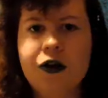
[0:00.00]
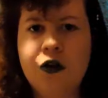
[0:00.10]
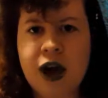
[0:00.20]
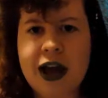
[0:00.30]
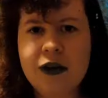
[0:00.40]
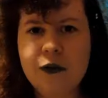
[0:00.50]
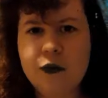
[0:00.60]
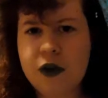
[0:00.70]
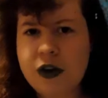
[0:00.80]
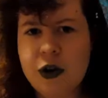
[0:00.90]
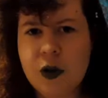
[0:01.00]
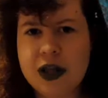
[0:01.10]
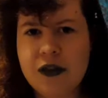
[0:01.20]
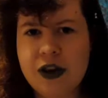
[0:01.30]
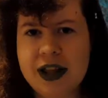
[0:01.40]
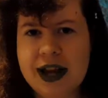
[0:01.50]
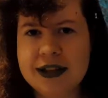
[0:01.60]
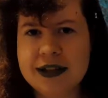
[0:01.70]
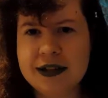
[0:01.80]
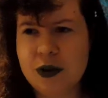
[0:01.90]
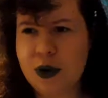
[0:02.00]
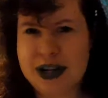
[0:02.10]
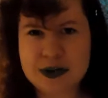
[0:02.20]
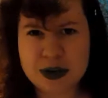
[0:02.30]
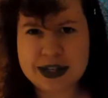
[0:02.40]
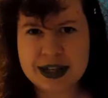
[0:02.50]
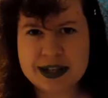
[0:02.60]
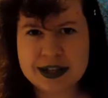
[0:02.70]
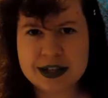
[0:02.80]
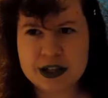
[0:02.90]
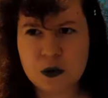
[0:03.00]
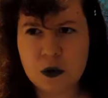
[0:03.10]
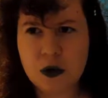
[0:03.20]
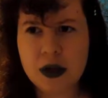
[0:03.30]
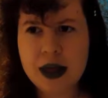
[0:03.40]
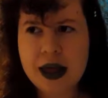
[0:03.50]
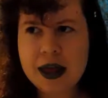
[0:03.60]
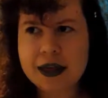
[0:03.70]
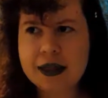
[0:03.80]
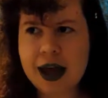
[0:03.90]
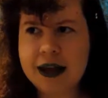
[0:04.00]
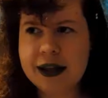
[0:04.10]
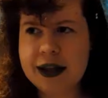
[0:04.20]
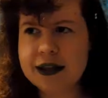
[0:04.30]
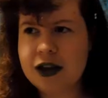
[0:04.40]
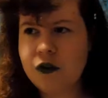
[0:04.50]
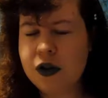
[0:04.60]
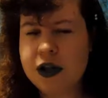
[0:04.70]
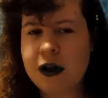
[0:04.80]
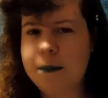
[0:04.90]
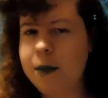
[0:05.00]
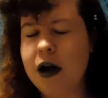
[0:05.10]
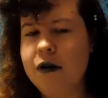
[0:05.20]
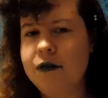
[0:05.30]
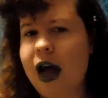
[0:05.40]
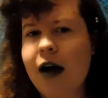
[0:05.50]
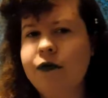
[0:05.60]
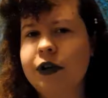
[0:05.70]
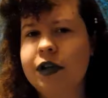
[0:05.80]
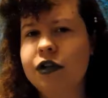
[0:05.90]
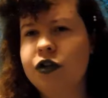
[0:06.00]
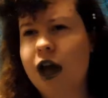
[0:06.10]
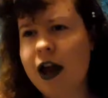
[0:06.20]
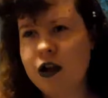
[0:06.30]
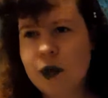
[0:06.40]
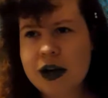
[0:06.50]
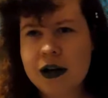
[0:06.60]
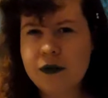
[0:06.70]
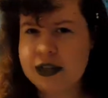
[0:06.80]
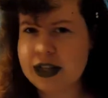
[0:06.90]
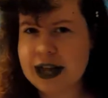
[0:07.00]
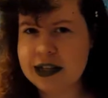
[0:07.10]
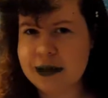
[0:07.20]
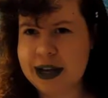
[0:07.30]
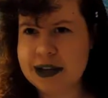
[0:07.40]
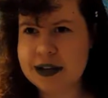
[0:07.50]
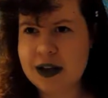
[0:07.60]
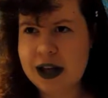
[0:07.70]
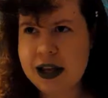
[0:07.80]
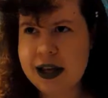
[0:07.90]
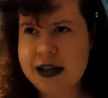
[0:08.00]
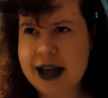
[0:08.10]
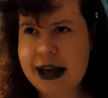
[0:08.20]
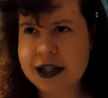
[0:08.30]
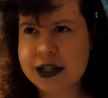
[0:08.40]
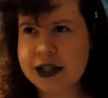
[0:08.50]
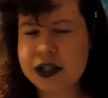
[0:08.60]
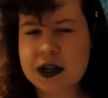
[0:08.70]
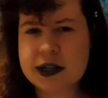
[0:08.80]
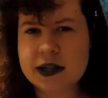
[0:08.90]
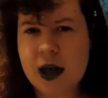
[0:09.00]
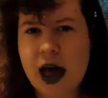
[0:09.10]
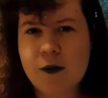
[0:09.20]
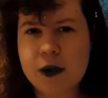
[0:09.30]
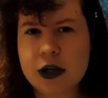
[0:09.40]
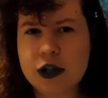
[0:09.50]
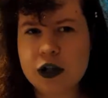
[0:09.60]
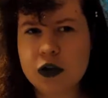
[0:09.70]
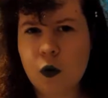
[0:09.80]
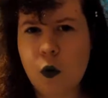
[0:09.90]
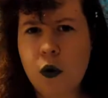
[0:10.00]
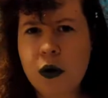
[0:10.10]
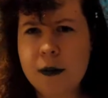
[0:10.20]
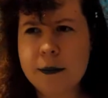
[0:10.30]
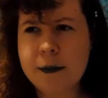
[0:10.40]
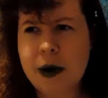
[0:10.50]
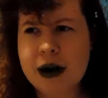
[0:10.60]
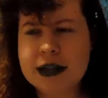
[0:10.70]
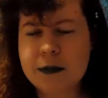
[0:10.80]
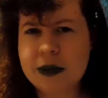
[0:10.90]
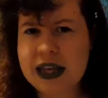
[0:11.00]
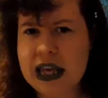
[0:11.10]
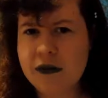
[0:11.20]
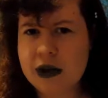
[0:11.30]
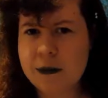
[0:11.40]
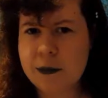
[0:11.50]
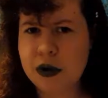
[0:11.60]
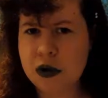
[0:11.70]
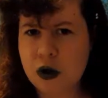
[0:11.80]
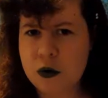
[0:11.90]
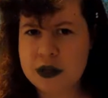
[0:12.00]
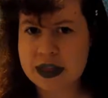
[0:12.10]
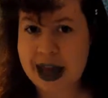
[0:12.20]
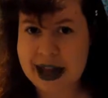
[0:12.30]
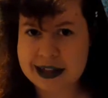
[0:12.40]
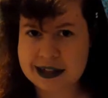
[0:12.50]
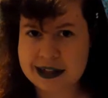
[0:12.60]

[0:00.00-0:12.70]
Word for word: Craig very quickly realizes when he, once he gets to this school that he is not really above average to anyone of his classmates. He's actually just average, or possibly even below that.